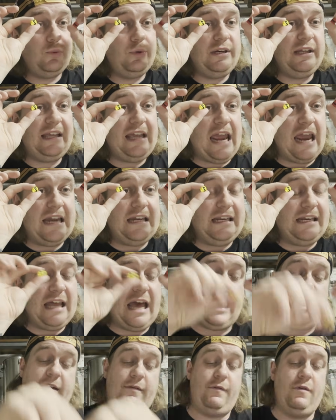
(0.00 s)
are really handy
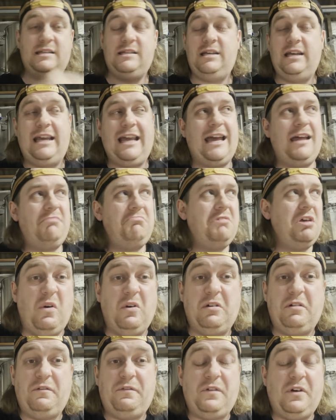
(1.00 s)
to have because you get
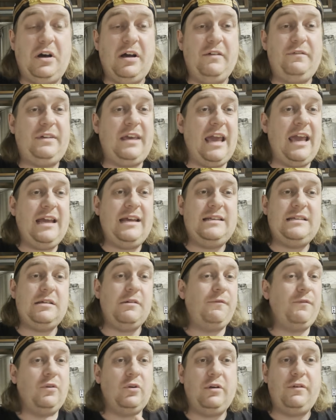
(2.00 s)
4 or 5 kegs,
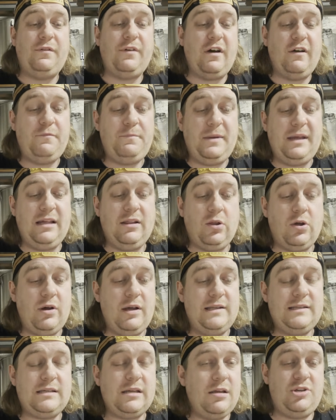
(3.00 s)
4 or 5 beer
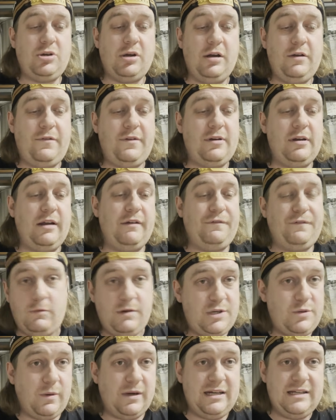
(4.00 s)
lines. You're trying to figure out
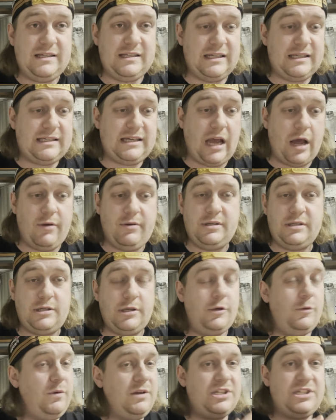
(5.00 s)
which one is this going
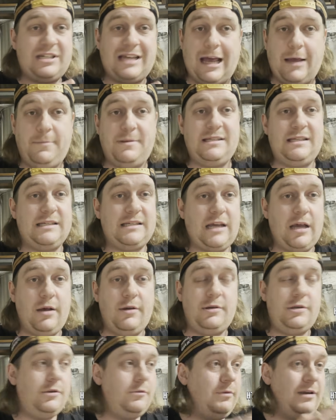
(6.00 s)
to, which tap is this
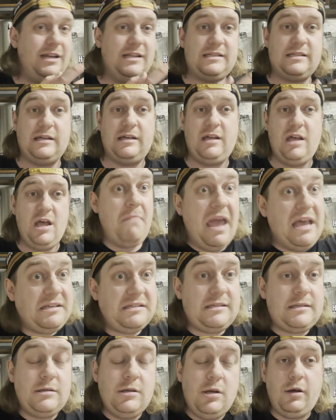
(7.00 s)
going to, when it's a
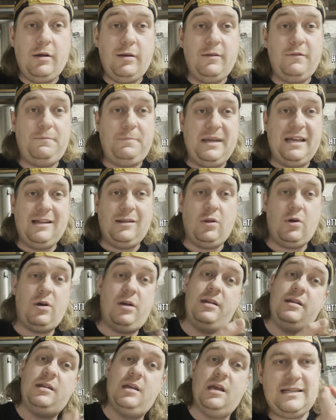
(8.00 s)
mess of beer
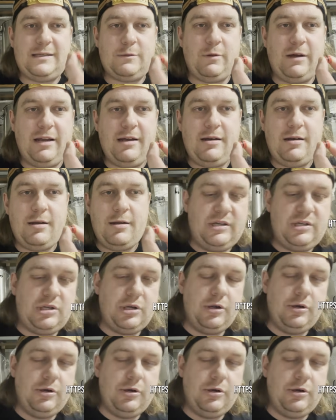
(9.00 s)
line. This 1 and